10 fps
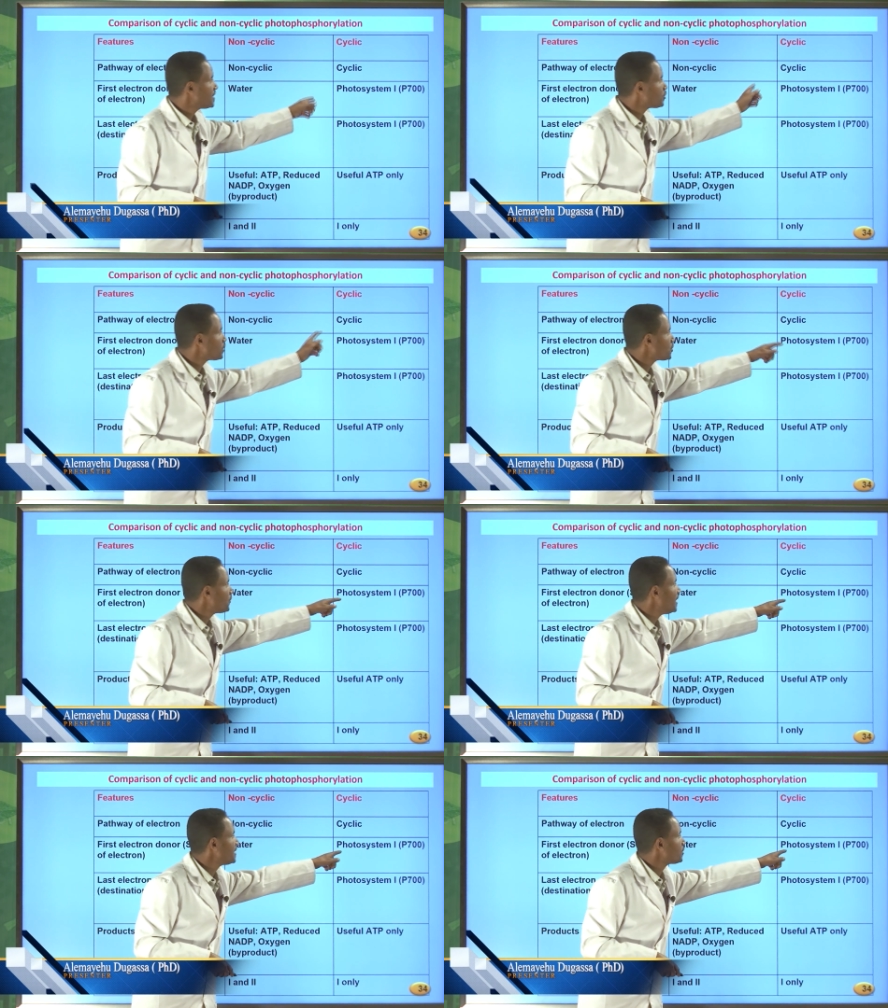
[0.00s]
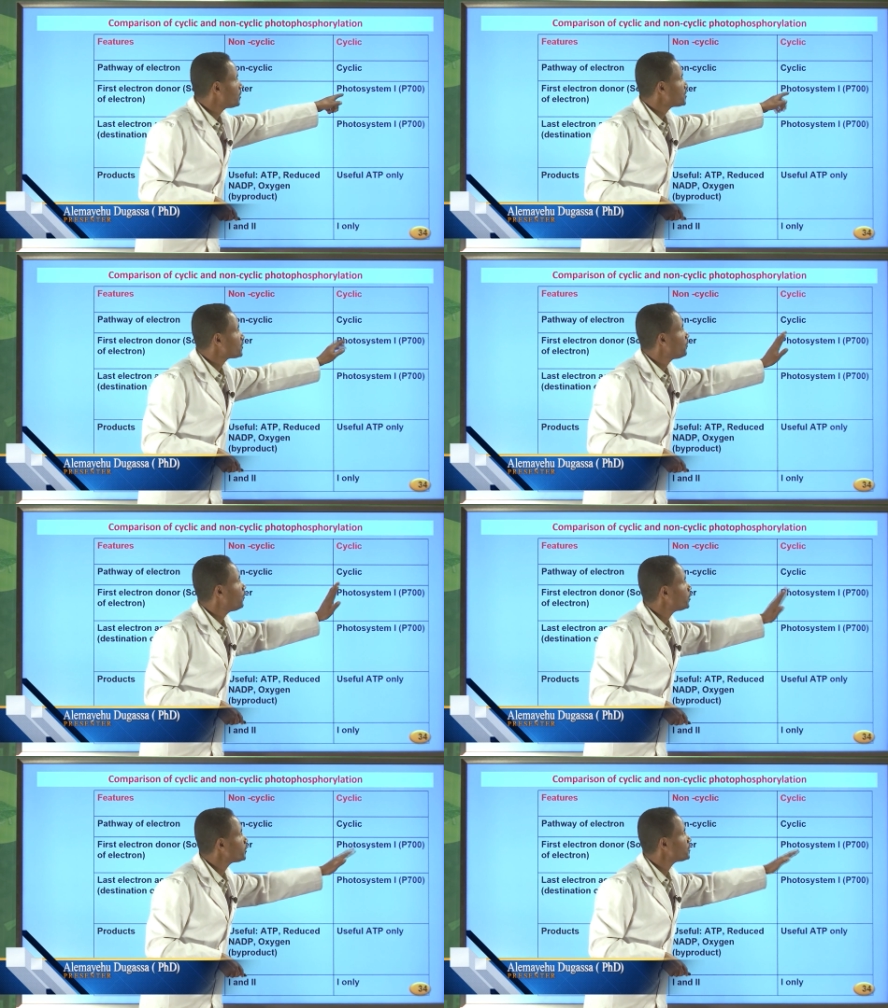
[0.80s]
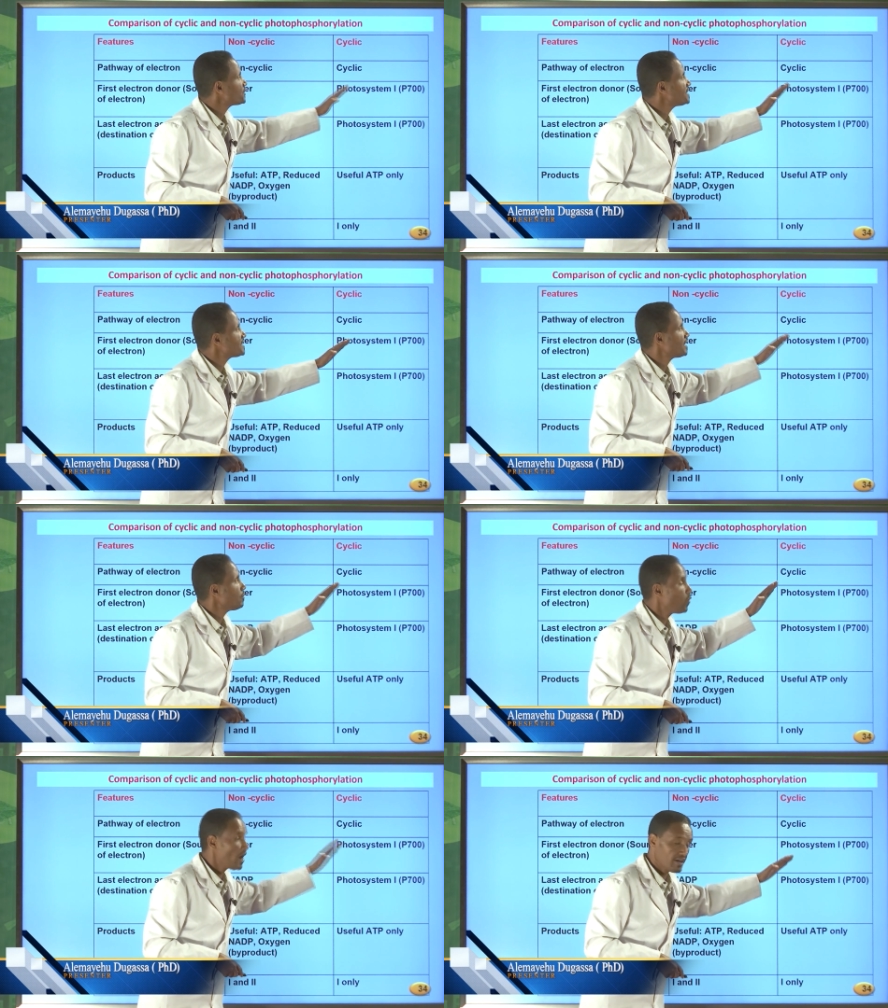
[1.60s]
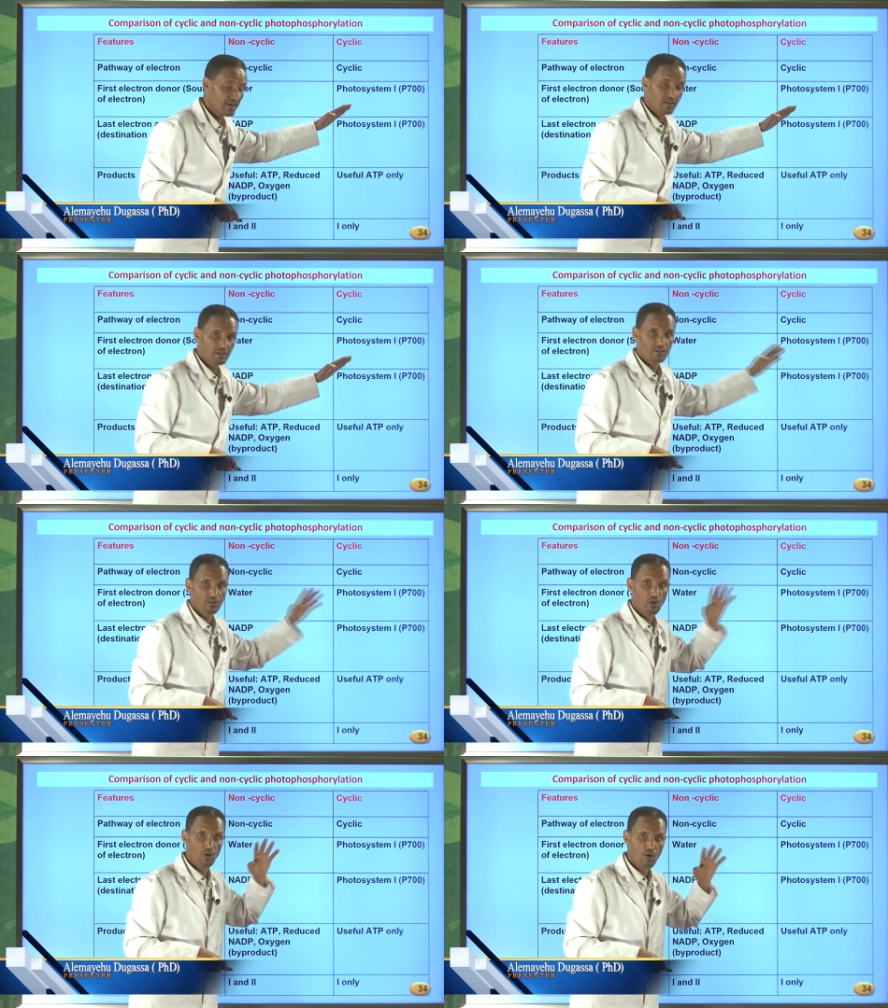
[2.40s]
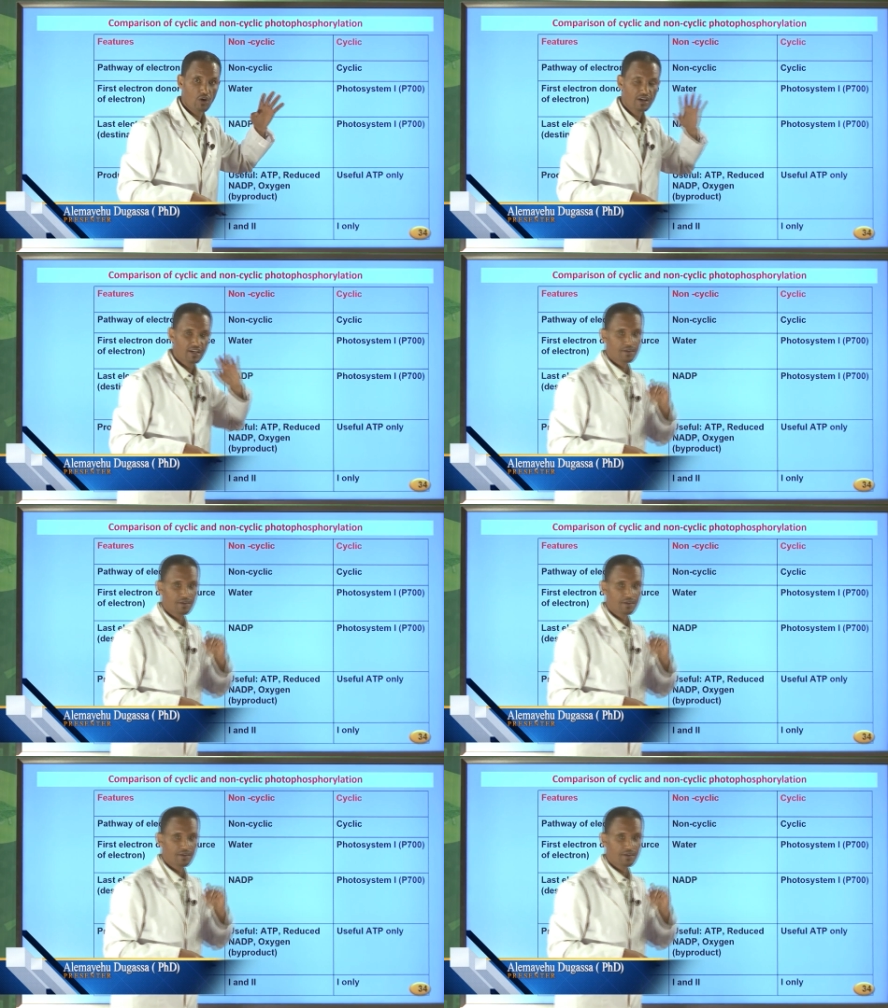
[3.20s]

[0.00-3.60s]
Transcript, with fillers: the source of electron is photosystem 1 or